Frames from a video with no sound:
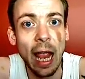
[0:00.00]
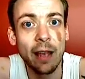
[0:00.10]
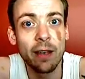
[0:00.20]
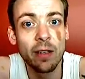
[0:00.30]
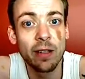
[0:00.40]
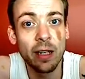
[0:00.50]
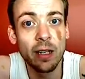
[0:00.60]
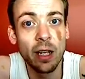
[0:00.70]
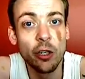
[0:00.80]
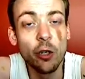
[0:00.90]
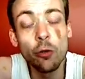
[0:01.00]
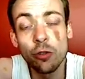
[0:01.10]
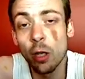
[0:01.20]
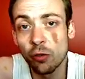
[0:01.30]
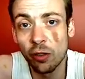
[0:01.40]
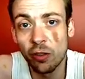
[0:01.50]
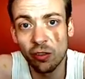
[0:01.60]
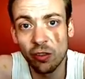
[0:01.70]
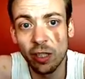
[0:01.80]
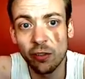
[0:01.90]
and then use those
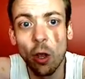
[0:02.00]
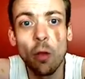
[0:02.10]
statistics